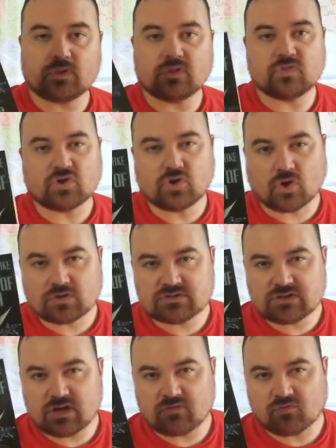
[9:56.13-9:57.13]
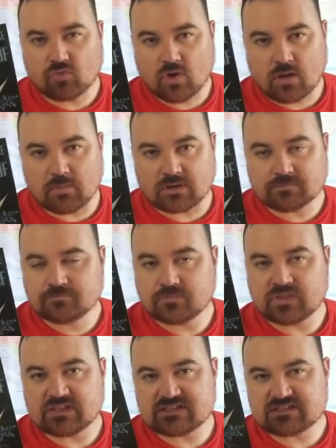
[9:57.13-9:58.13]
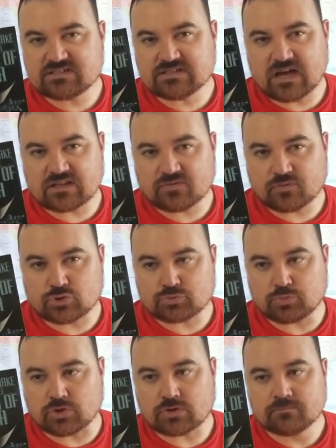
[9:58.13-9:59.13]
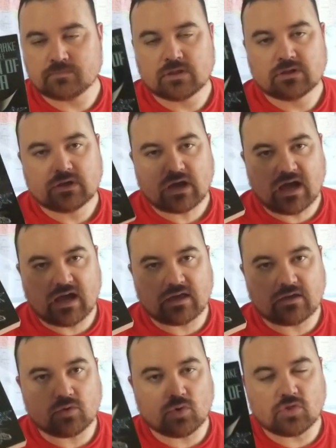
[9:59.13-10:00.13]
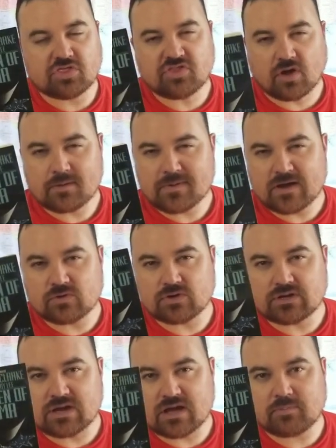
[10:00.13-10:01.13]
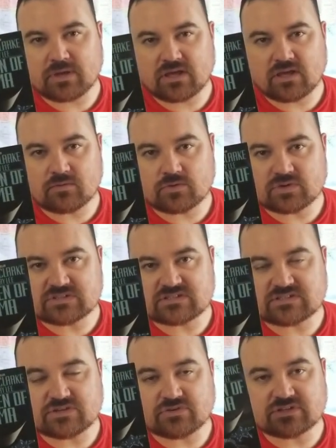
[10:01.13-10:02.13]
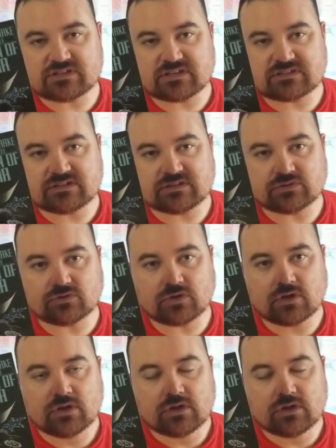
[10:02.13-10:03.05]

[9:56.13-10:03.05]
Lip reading: The Garden of Rama, this is not the first book. I thought about not picking up the rest of the series until